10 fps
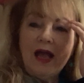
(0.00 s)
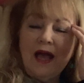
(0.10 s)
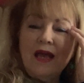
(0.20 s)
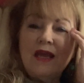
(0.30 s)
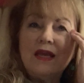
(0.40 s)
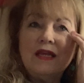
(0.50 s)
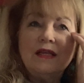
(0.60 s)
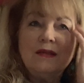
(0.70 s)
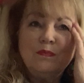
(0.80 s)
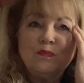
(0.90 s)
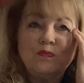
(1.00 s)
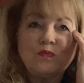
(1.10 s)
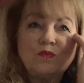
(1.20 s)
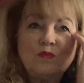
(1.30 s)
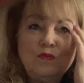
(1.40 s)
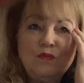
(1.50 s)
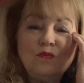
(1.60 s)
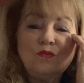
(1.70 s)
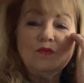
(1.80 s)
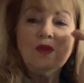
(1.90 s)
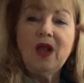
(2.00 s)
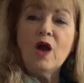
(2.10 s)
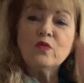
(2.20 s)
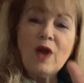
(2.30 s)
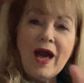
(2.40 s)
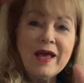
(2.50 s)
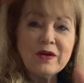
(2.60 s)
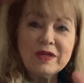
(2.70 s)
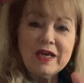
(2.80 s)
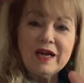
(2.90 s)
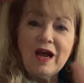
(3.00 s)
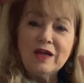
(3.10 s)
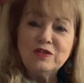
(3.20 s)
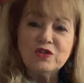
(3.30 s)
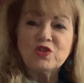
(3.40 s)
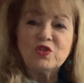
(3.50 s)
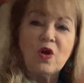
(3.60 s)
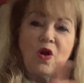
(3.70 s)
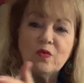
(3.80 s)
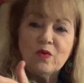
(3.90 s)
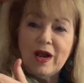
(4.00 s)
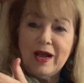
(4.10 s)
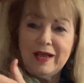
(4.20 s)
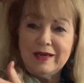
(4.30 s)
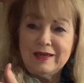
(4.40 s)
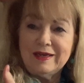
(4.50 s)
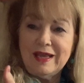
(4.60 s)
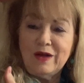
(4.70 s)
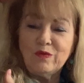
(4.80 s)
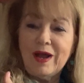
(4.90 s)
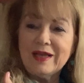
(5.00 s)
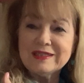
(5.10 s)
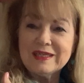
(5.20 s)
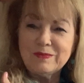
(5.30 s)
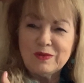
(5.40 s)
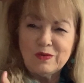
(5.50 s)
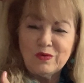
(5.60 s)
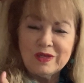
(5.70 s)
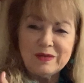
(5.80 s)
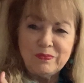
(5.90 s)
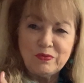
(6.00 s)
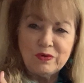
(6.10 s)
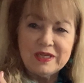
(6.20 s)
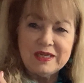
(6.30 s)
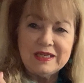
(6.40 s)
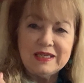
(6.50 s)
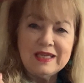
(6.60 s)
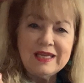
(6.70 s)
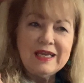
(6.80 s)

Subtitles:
A writer cannot just start writing and write something really pretty